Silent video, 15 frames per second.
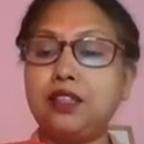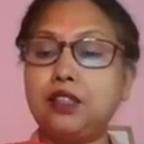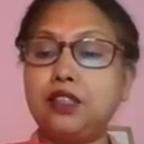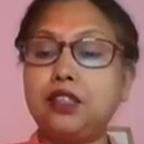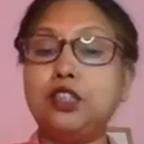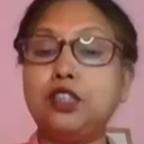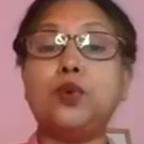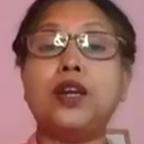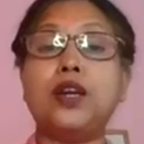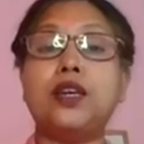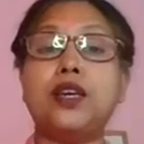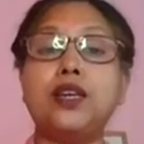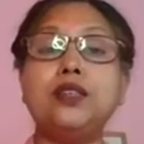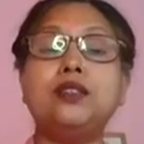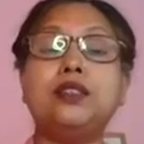The third one
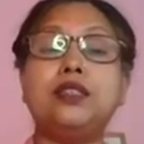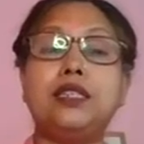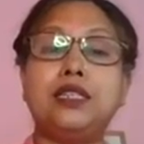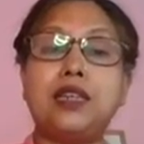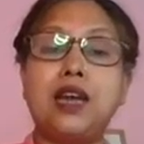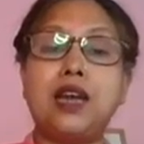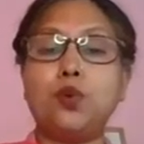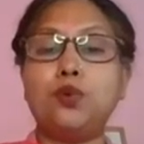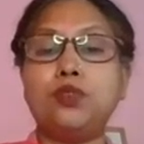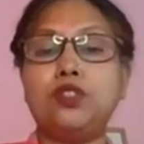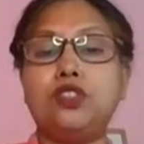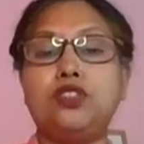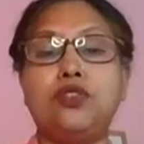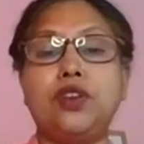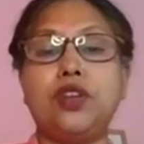is
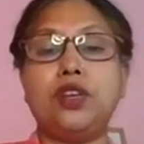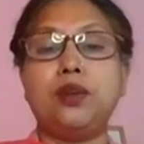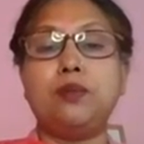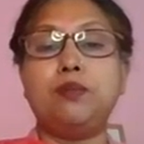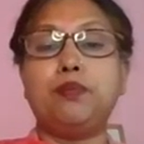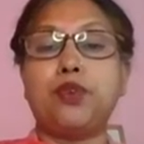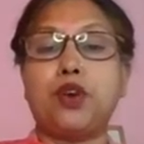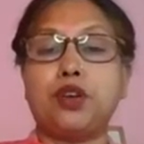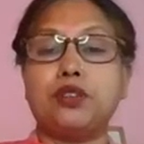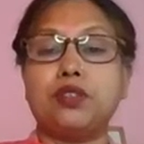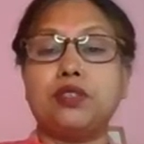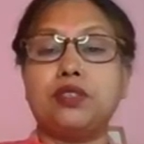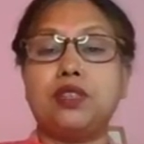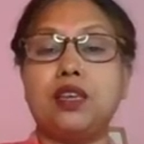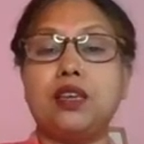downstream
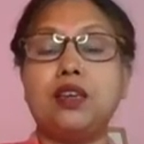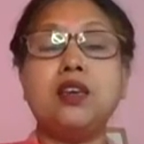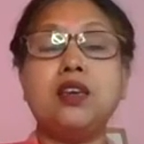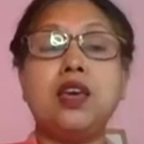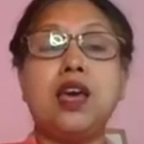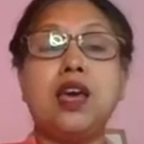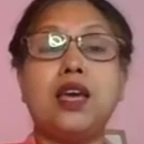processing,